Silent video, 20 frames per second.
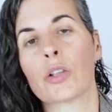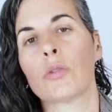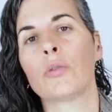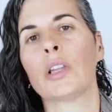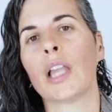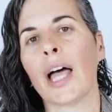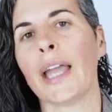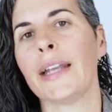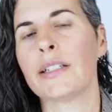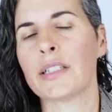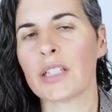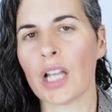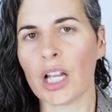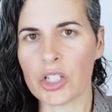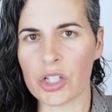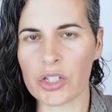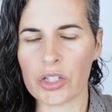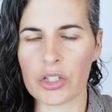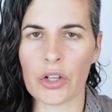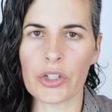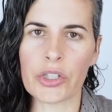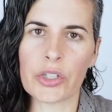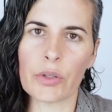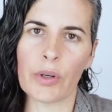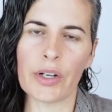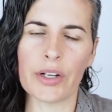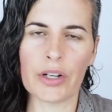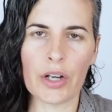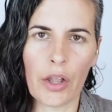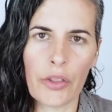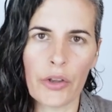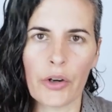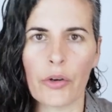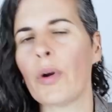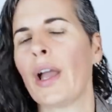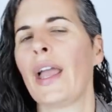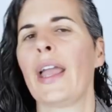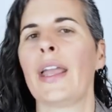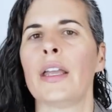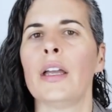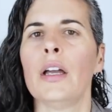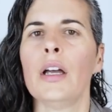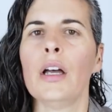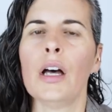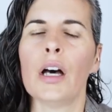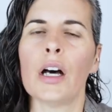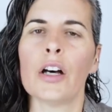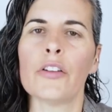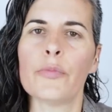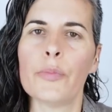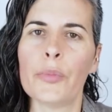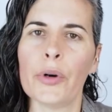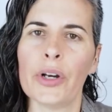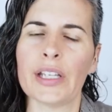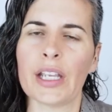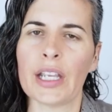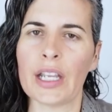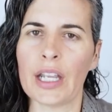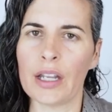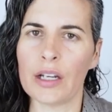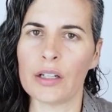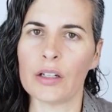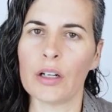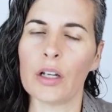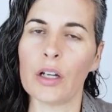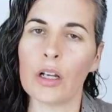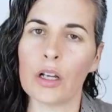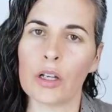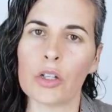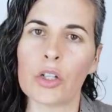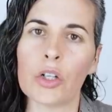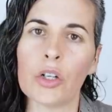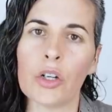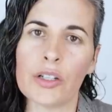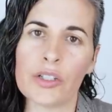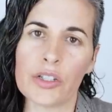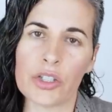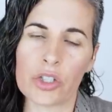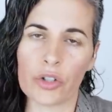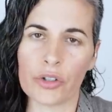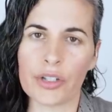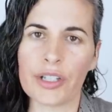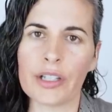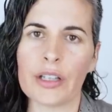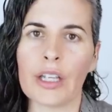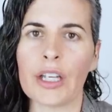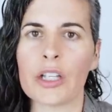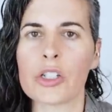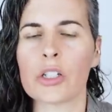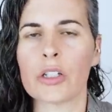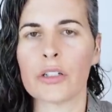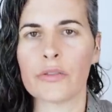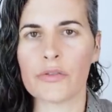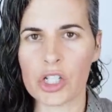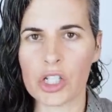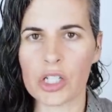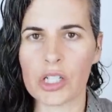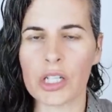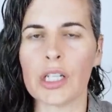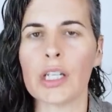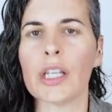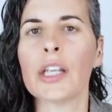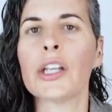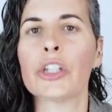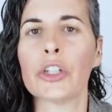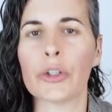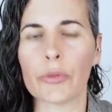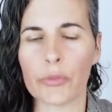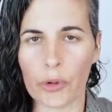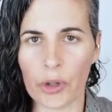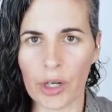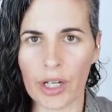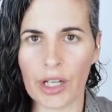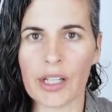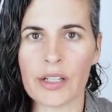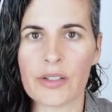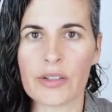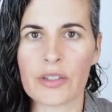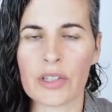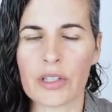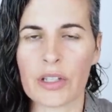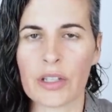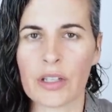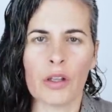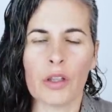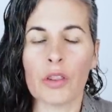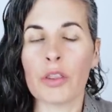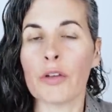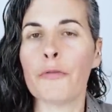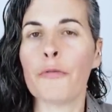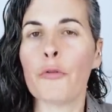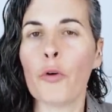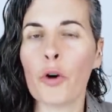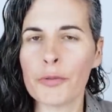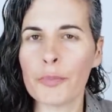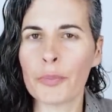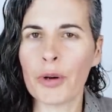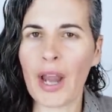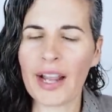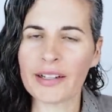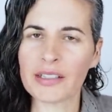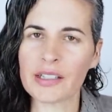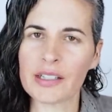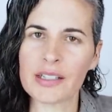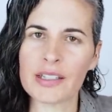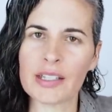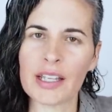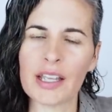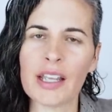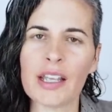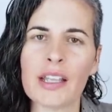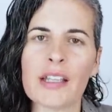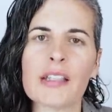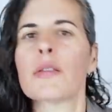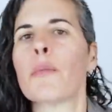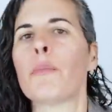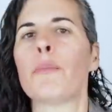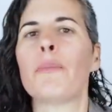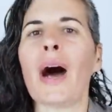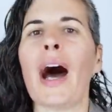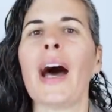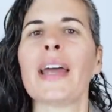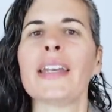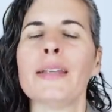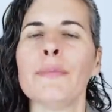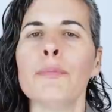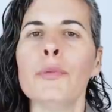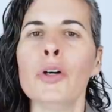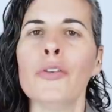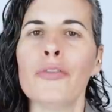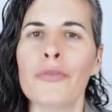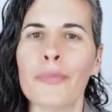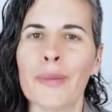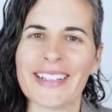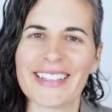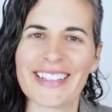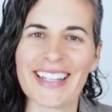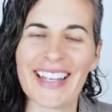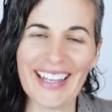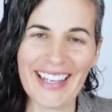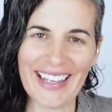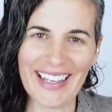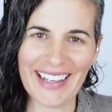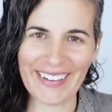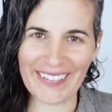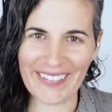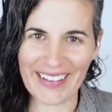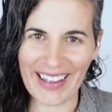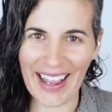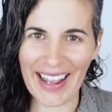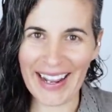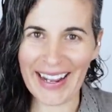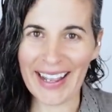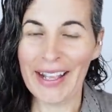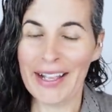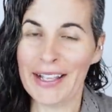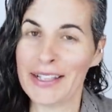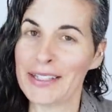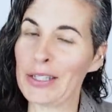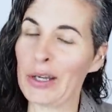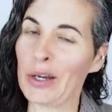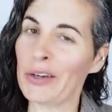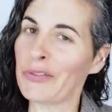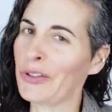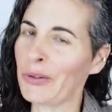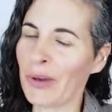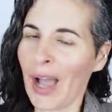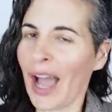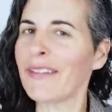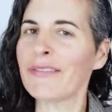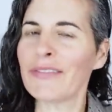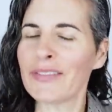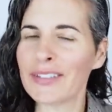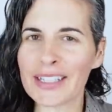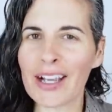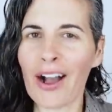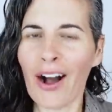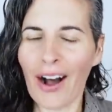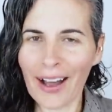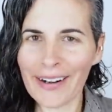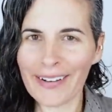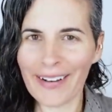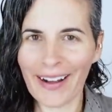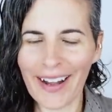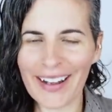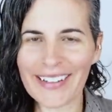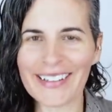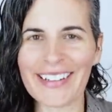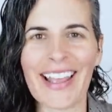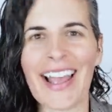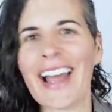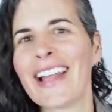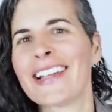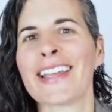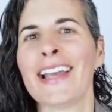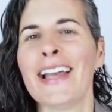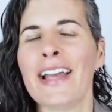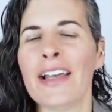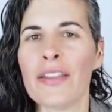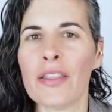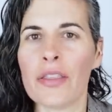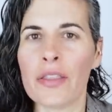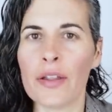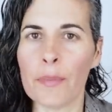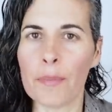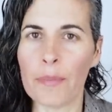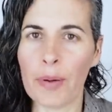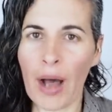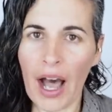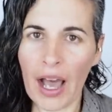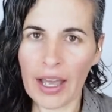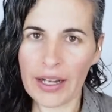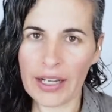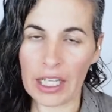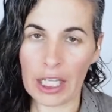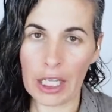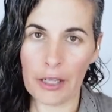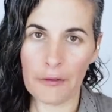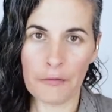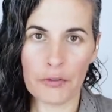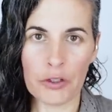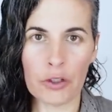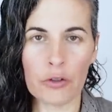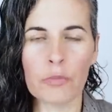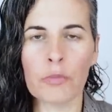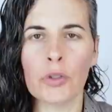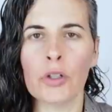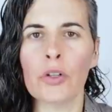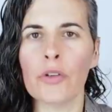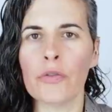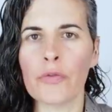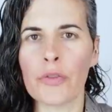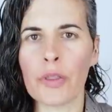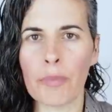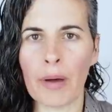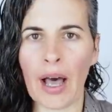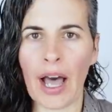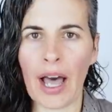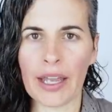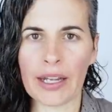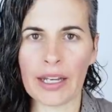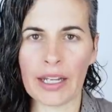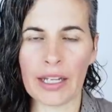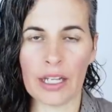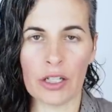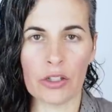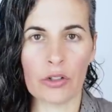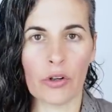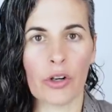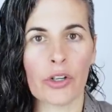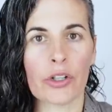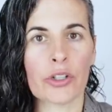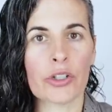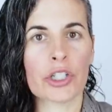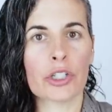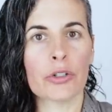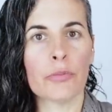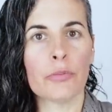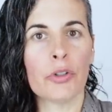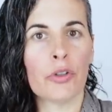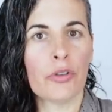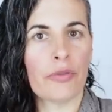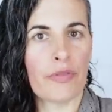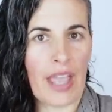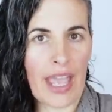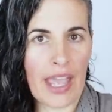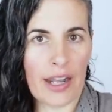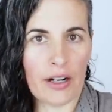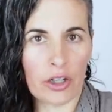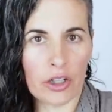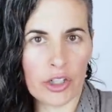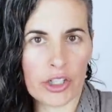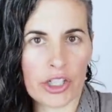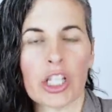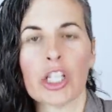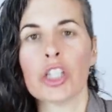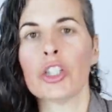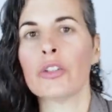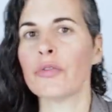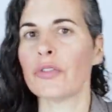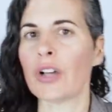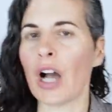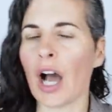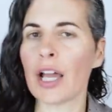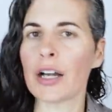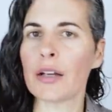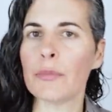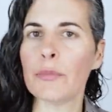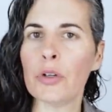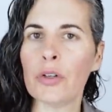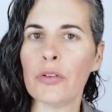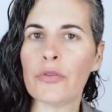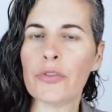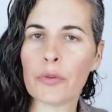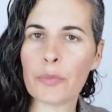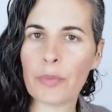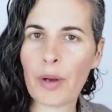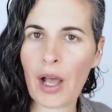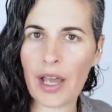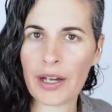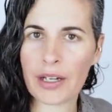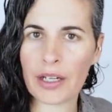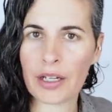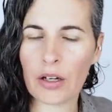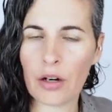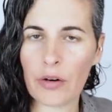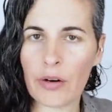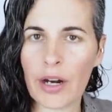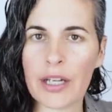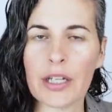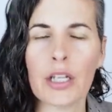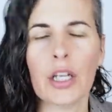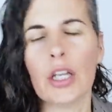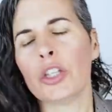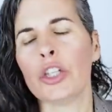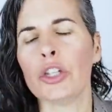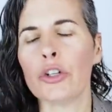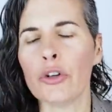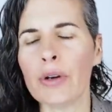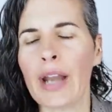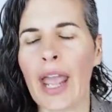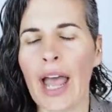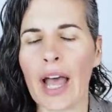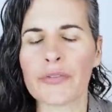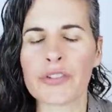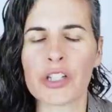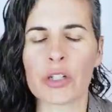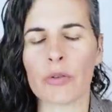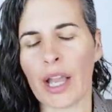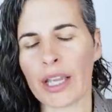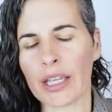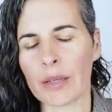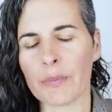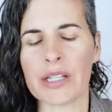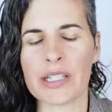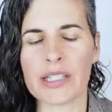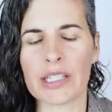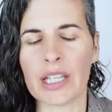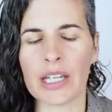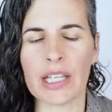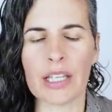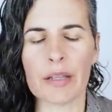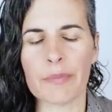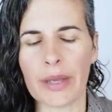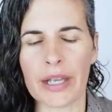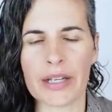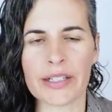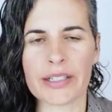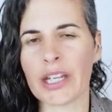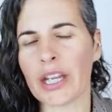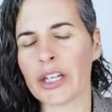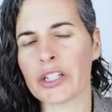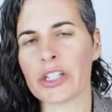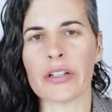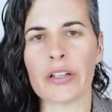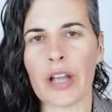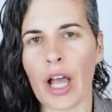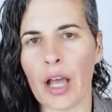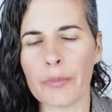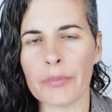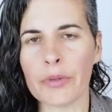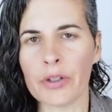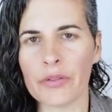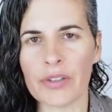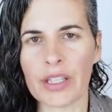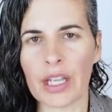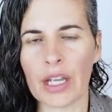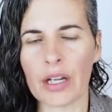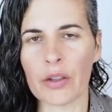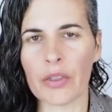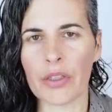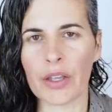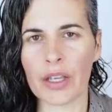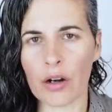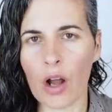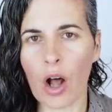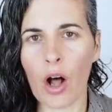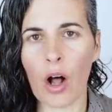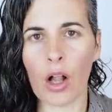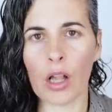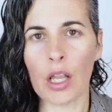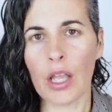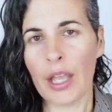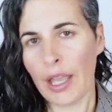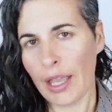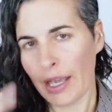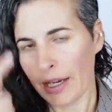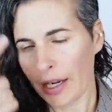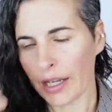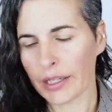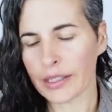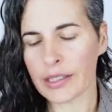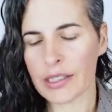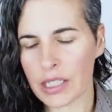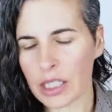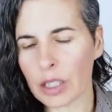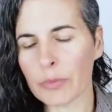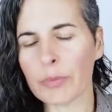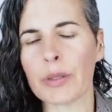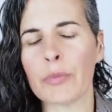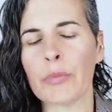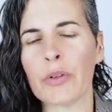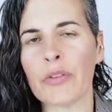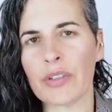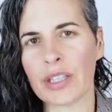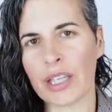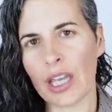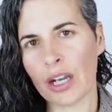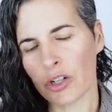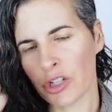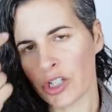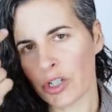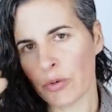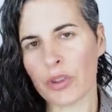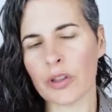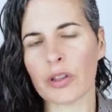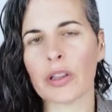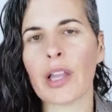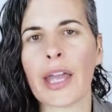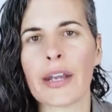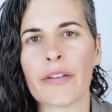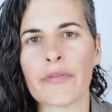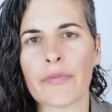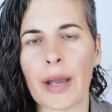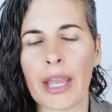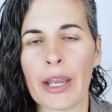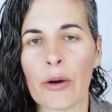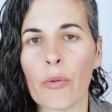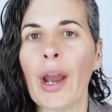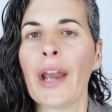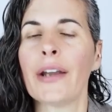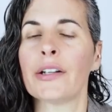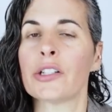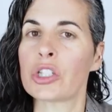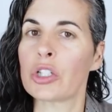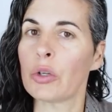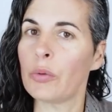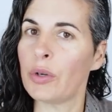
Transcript: So light touch is also another way of bringing in a good circulation of chi in your meridians. The fourth practice is body movement, okay? So if you haven't caught on yet, the body, if you move the body, in order to move energy, you've got to move your body, all right? You don't have to. I could be sitting in meditation, not moving anything at all, and I could still be moving energy with the light of my awareness.